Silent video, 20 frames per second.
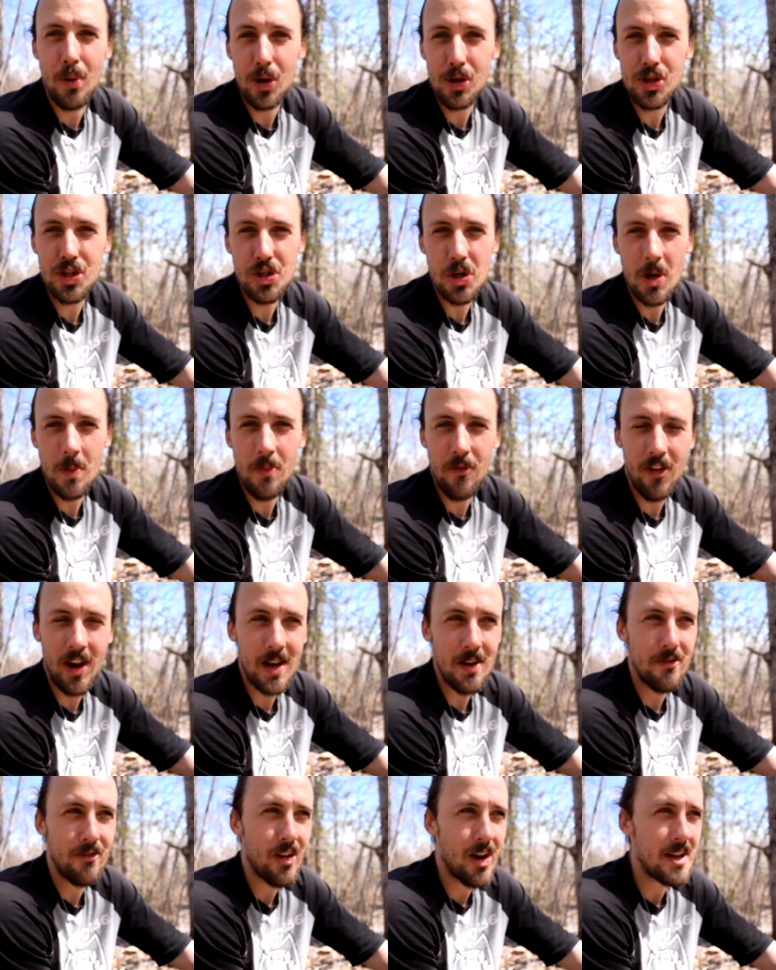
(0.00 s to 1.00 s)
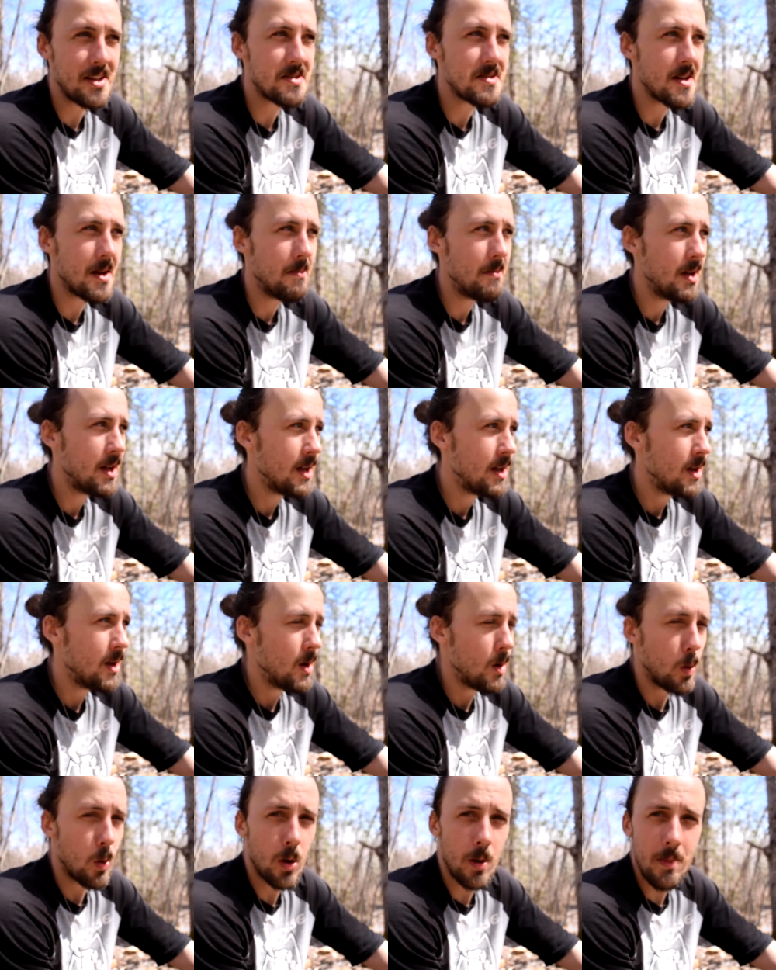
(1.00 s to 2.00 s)
syrup if I can find some,
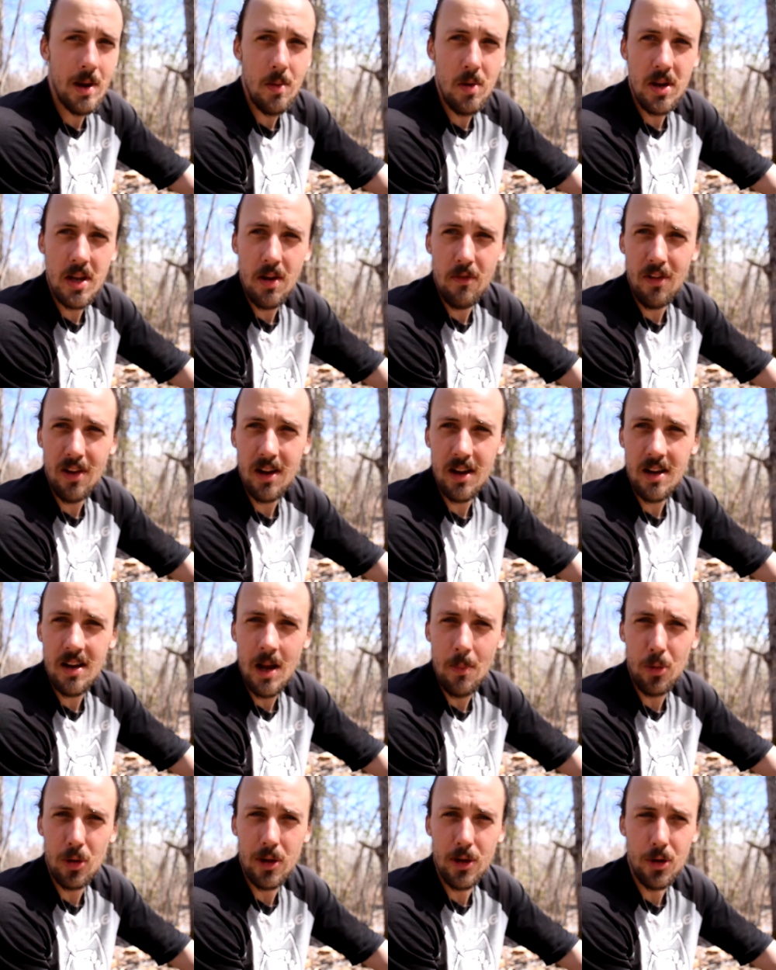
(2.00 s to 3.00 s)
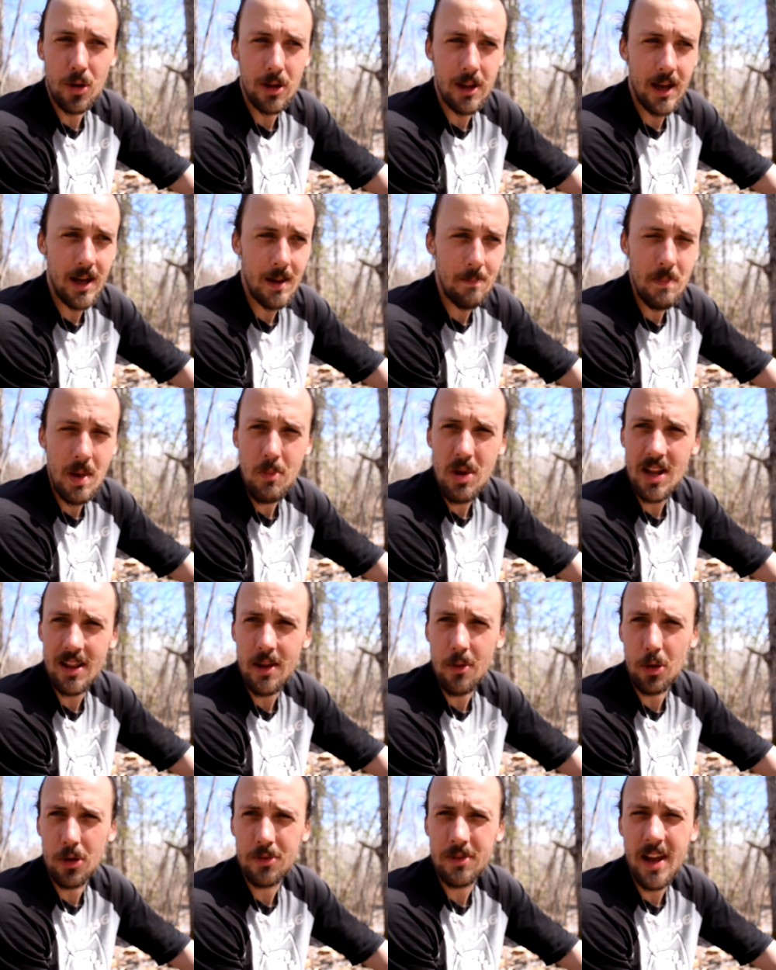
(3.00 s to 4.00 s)
or maybe give a couple little, maybe a
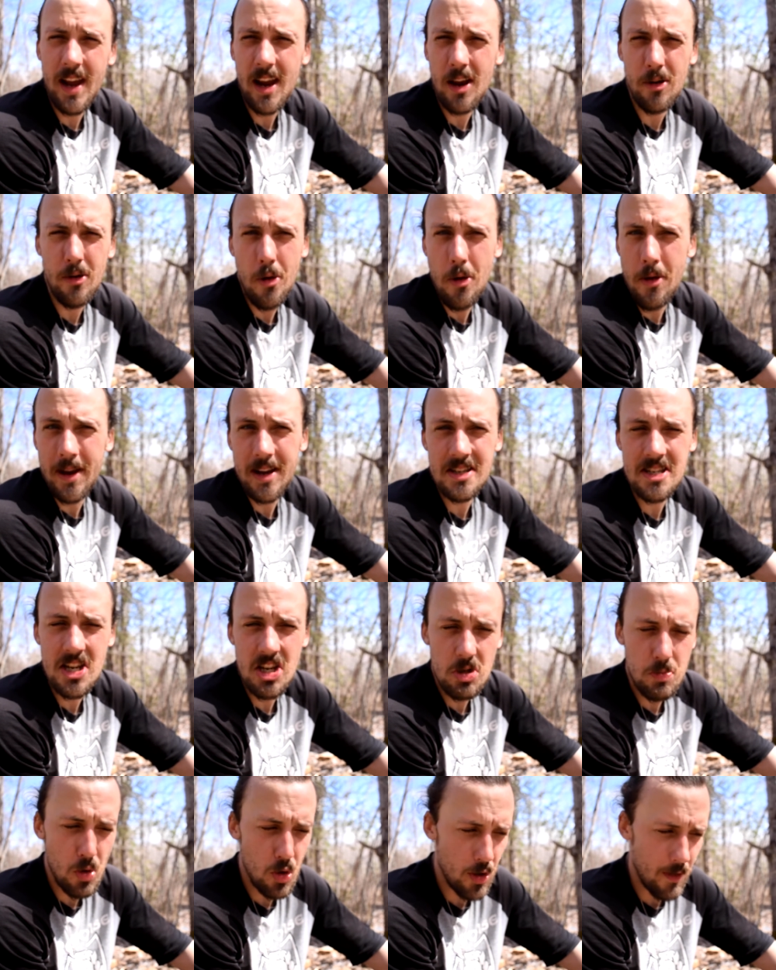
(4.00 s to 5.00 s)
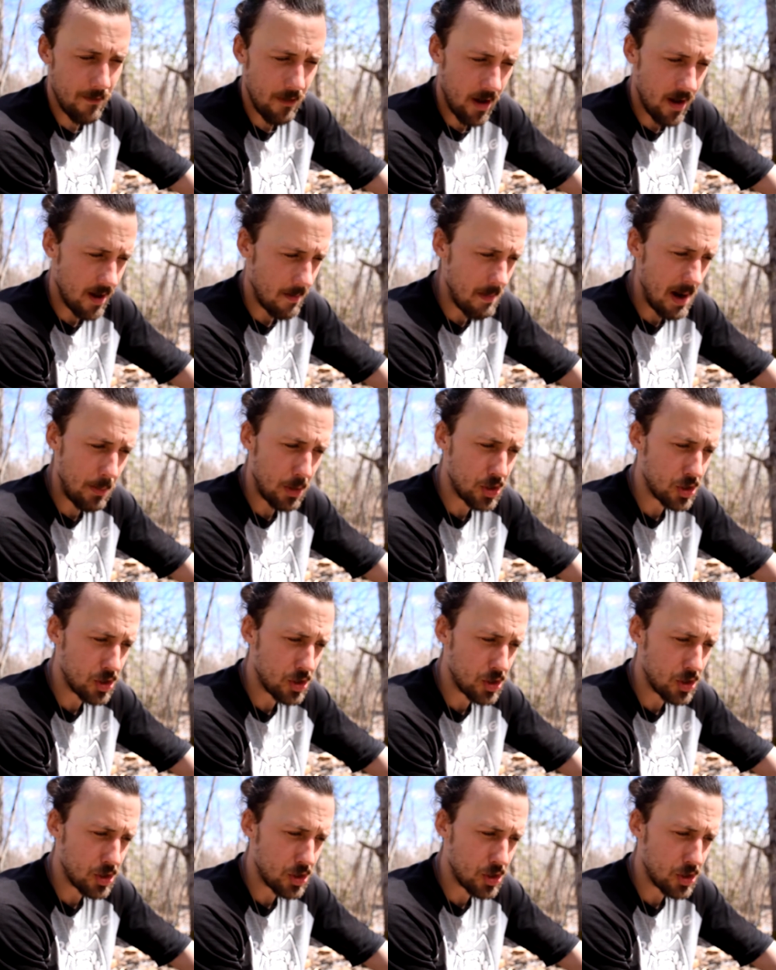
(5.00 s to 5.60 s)
little, I don't know, like a teaspoon of maple